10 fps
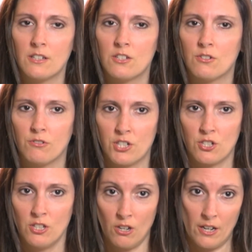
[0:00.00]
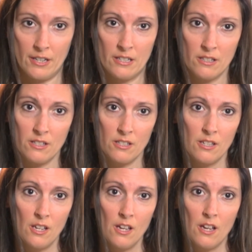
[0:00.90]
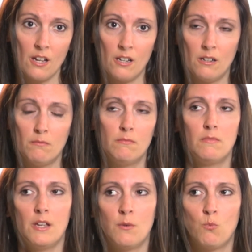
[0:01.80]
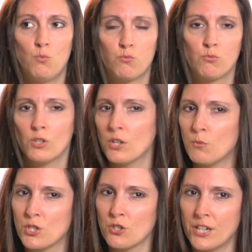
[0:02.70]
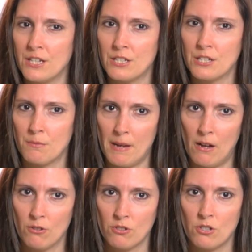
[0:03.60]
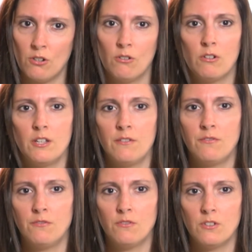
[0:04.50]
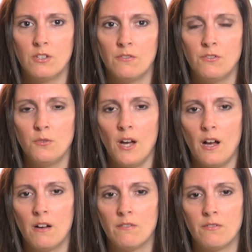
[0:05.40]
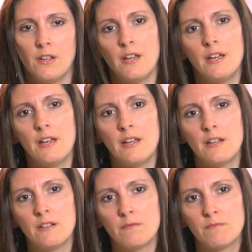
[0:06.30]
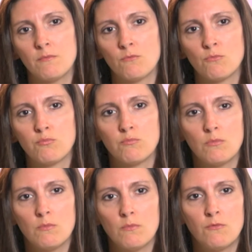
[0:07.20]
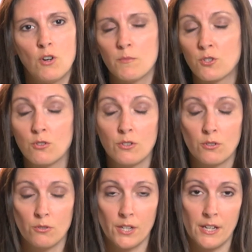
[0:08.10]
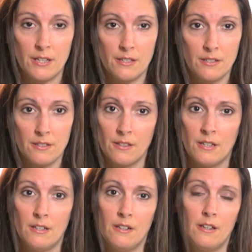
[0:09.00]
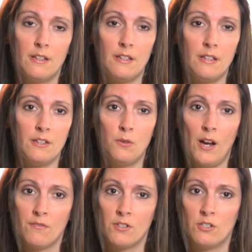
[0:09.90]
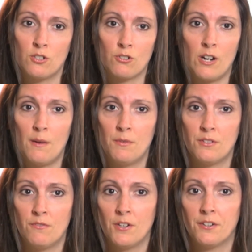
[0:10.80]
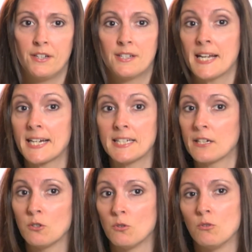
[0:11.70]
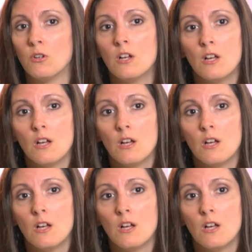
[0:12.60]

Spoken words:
consideration the audience and really what your case is about. So if you have a pharmaceutical case that you have to describe this very technical